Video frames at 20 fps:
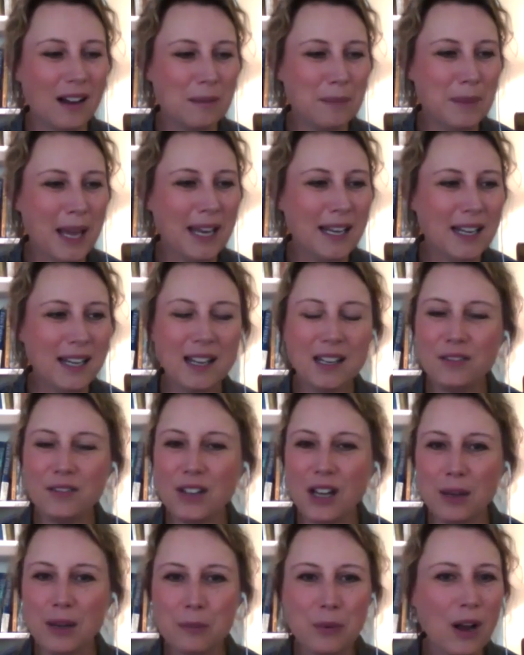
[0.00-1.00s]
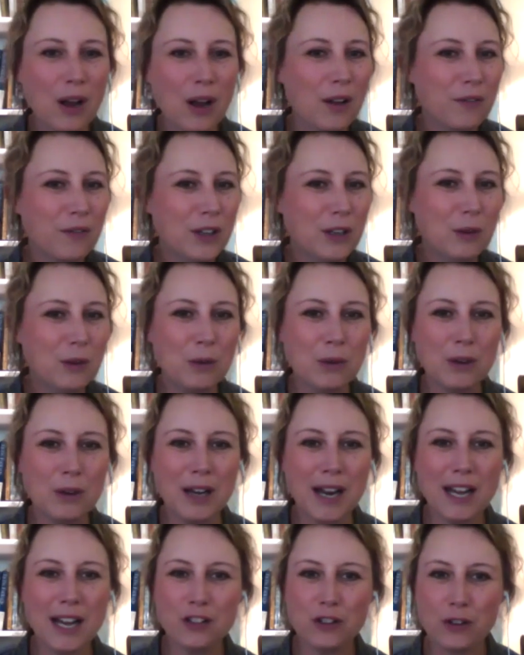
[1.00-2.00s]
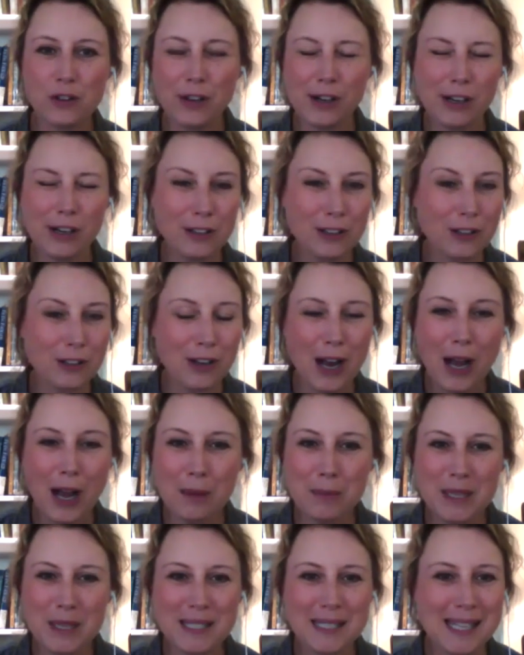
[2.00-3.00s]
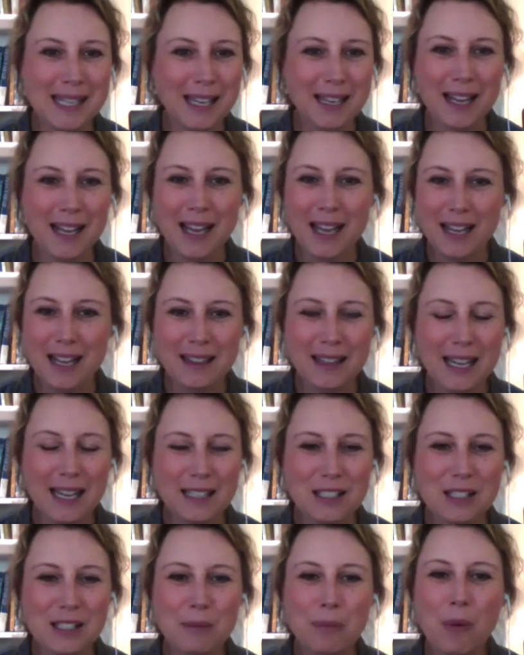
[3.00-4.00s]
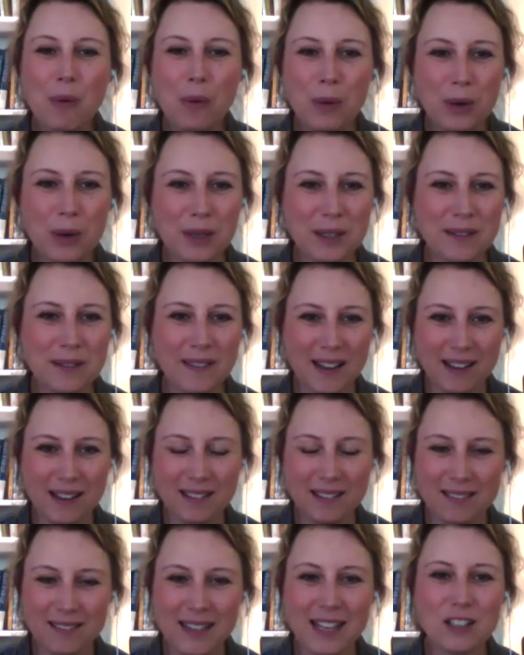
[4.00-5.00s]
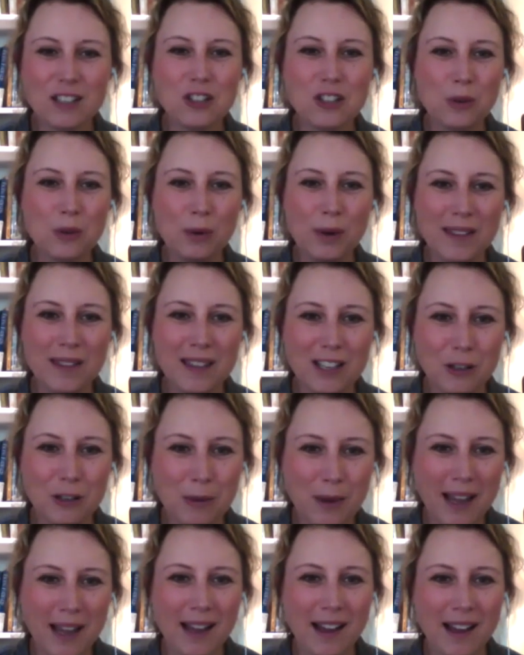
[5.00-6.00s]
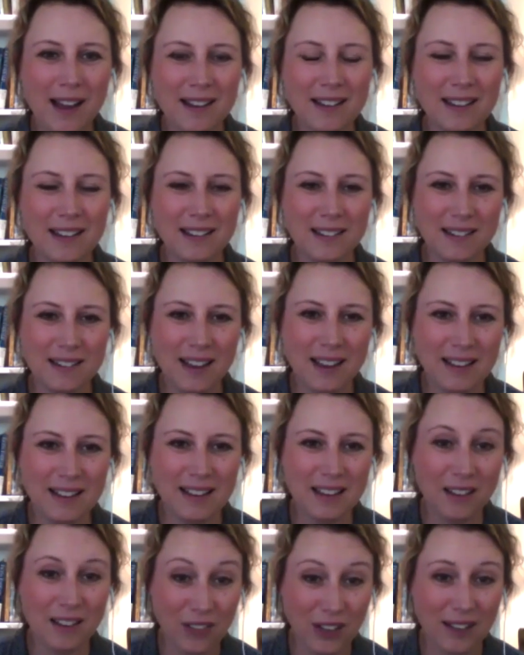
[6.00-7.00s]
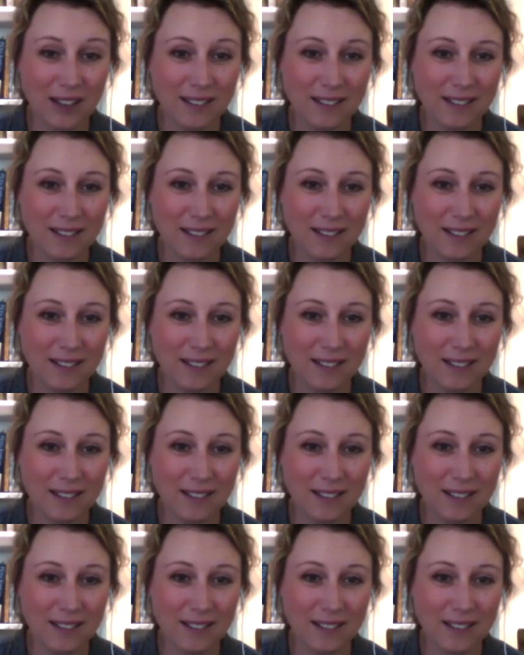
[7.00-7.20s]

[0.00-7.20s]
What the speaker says: any kind of nonprofit or extracurricular hobbies that supported that joy that you had in giving?